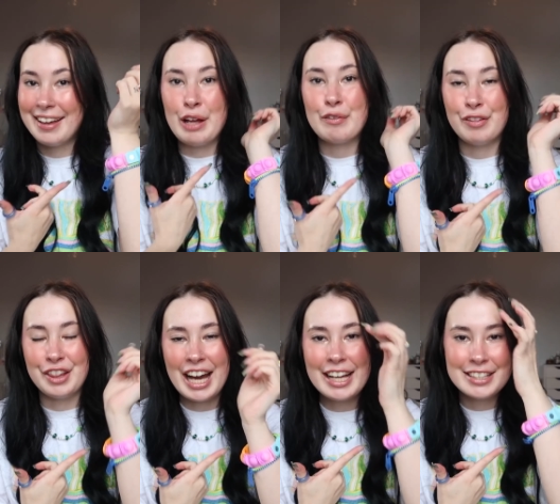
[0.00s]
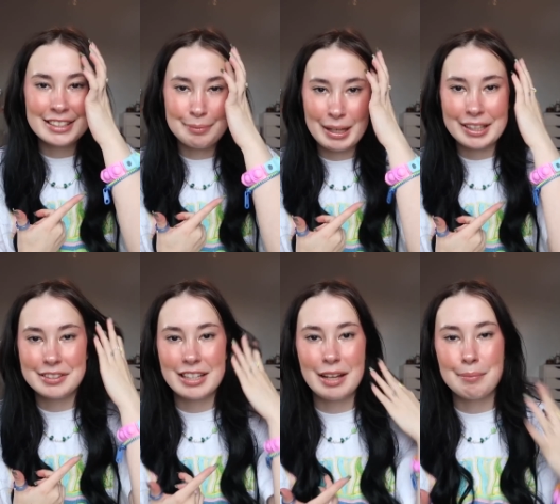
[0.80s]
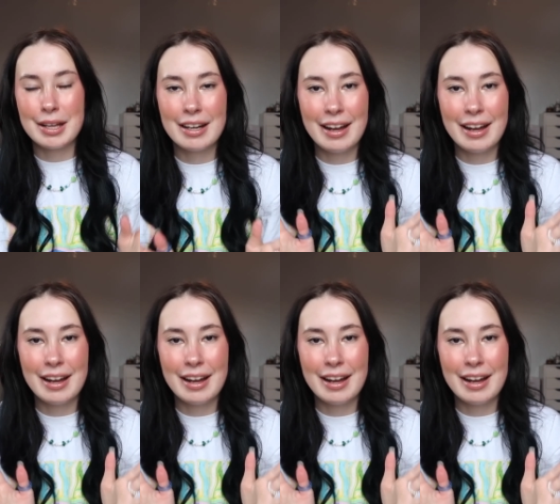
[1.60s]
if that doesn't make a statement,